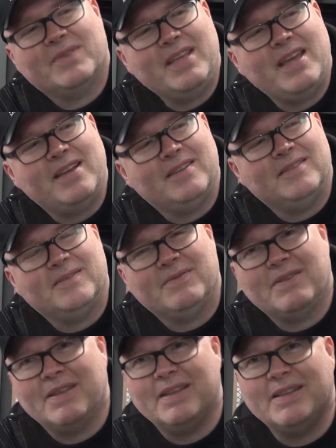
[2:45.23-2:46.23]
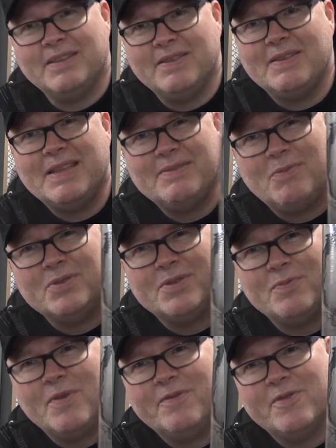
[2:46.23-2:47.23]
there
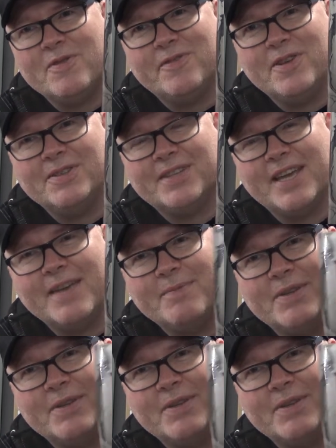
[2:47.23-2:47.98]
wasn't one for the first game,